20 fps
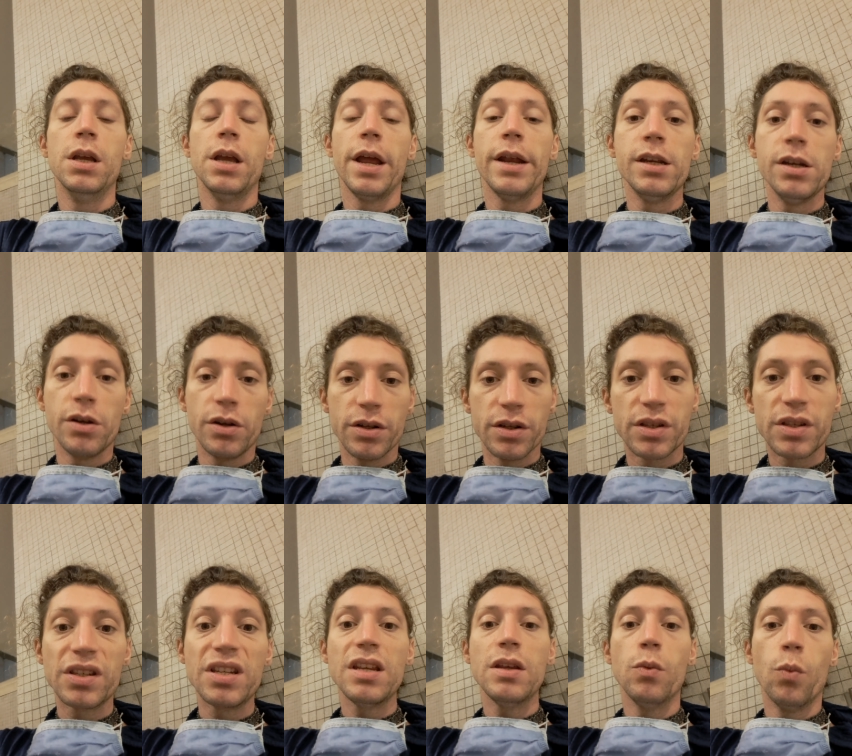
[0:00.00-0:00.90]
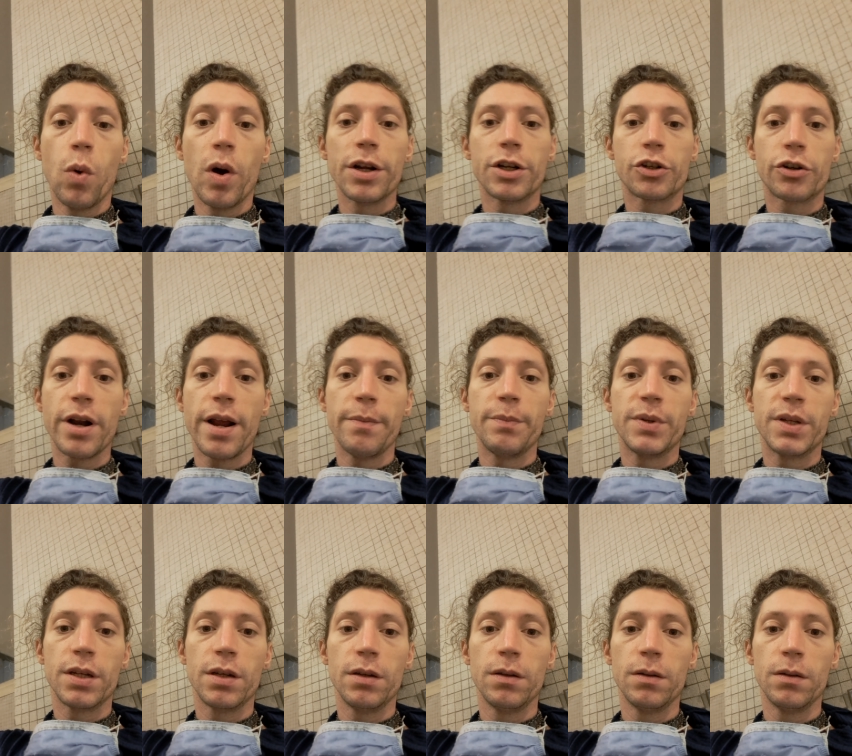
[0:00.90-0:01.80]
and you can see what
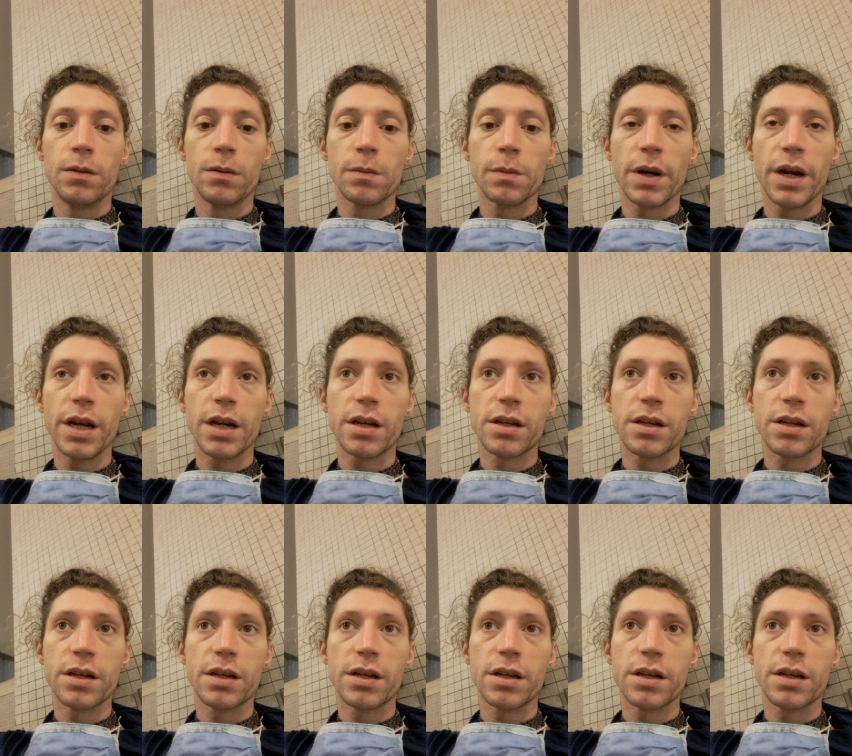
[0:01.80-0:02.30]
trips, right?